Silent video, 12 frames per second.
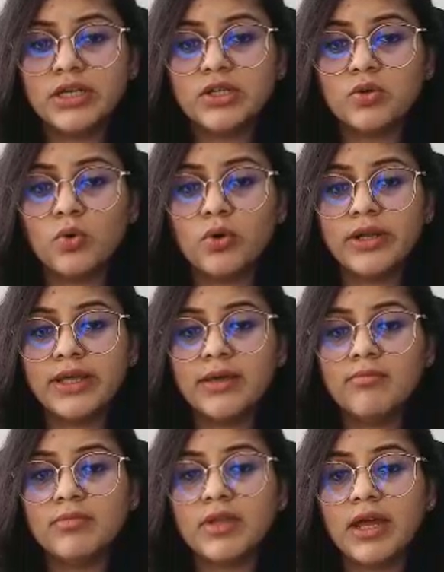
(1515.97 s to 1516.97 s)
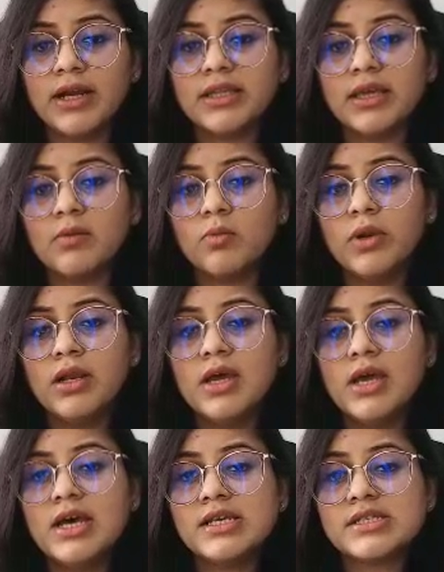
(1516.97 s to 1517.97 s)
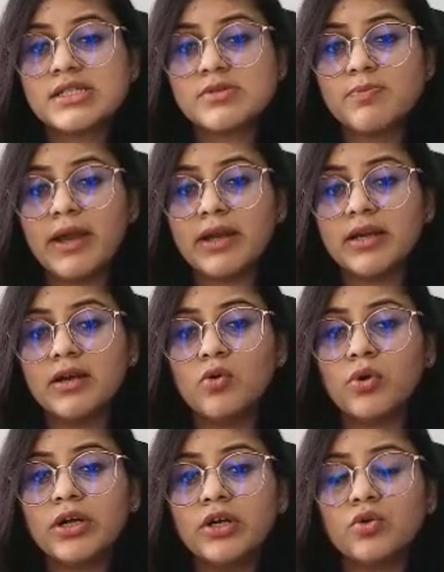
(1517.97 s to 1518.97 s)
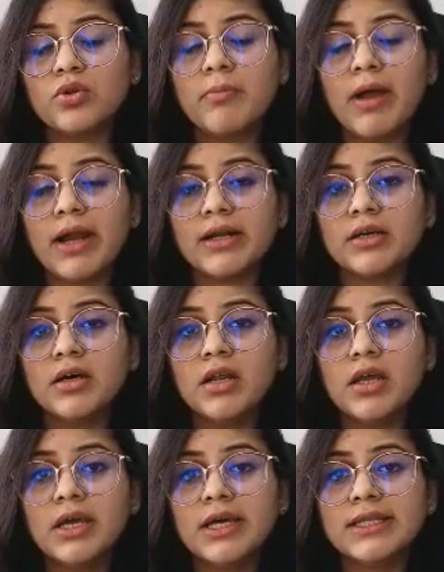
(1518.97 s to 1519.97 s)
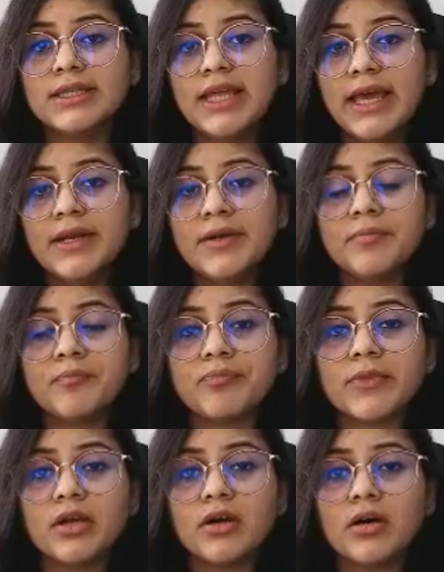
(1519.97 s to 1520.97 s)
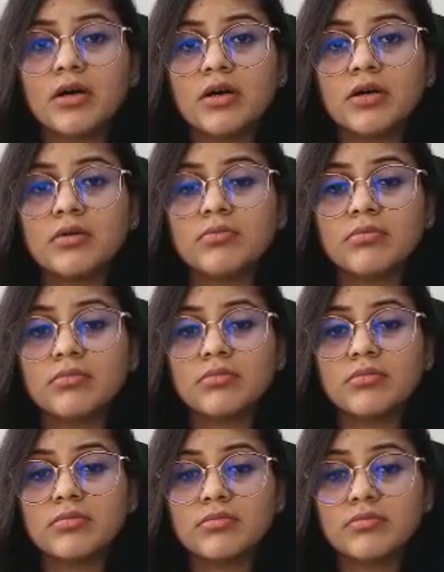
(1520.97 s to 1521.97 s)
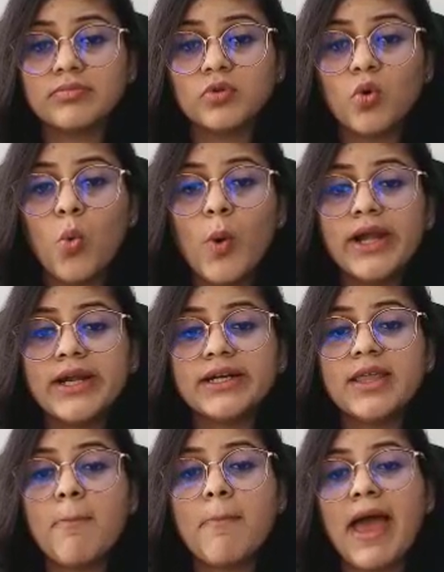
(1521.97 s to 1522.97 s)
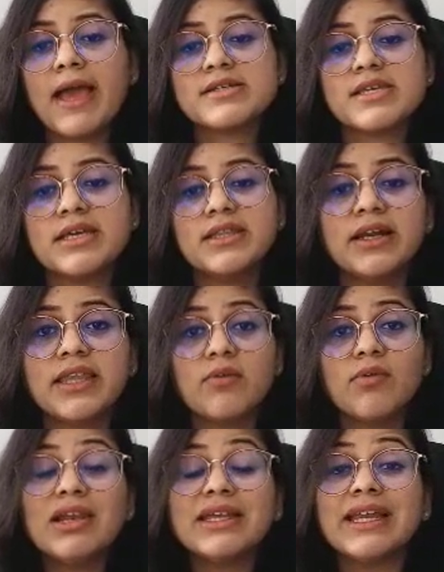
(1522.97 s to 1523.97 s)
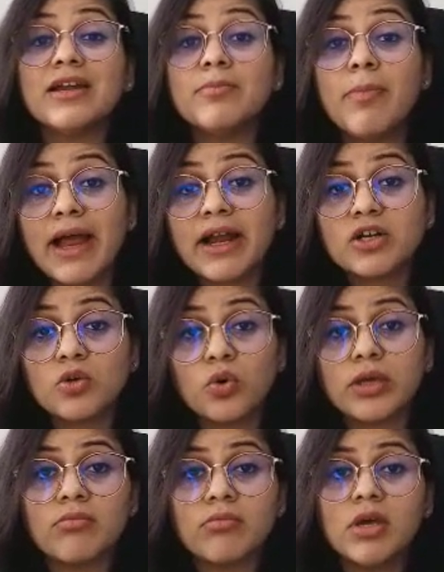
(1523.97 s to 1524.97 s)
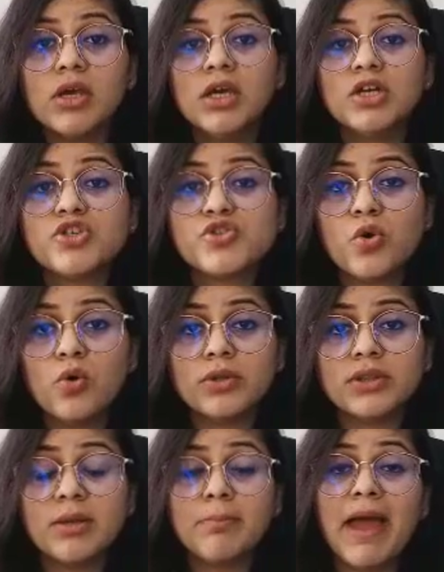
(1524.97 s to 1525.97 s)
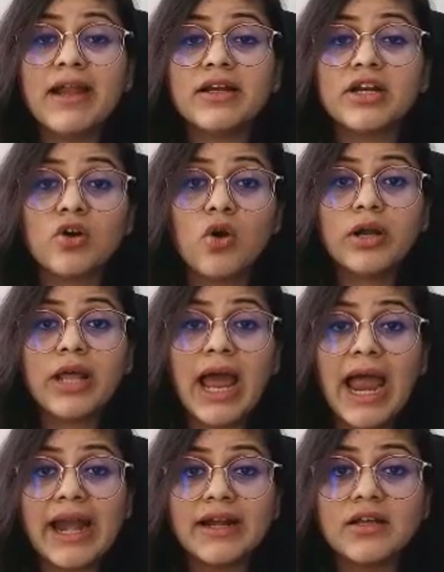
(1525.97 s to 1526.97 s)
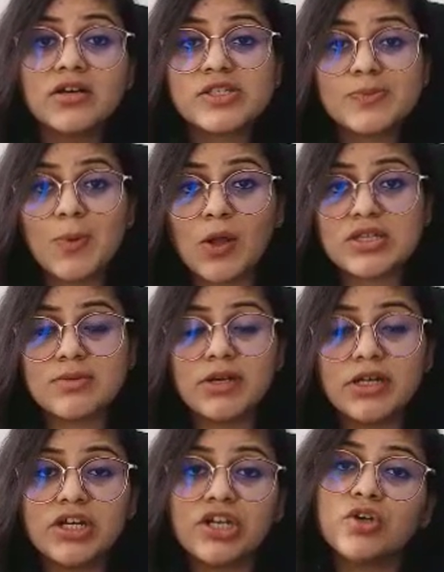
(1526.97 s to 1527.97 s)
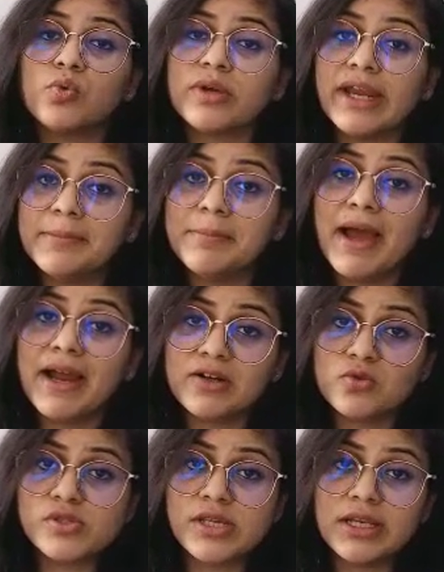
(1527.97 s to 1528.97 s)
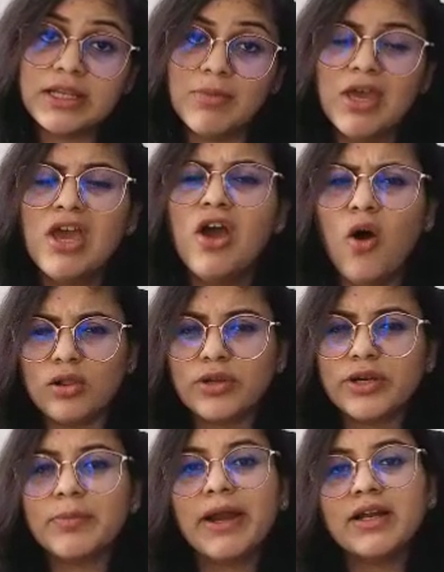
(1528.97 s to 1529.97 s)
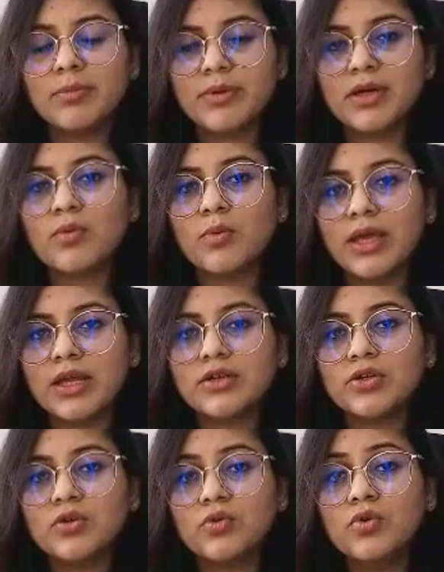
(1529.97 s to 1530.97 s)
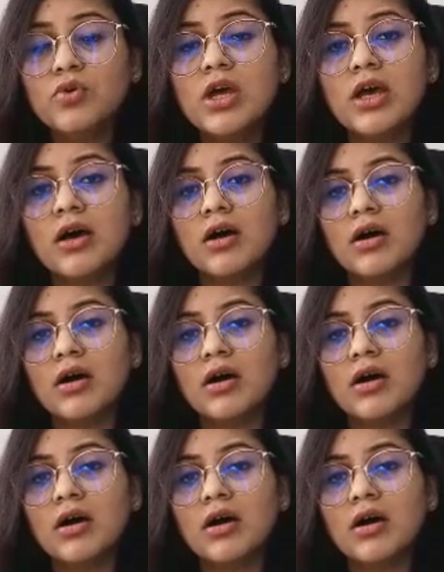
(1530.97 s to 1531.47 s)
they told him that they will suspect and look into the matter, then nowhere did the bank say that they will get back to him. So the bank did not had a responsibility to get back to Salim. Although it might appear vague to you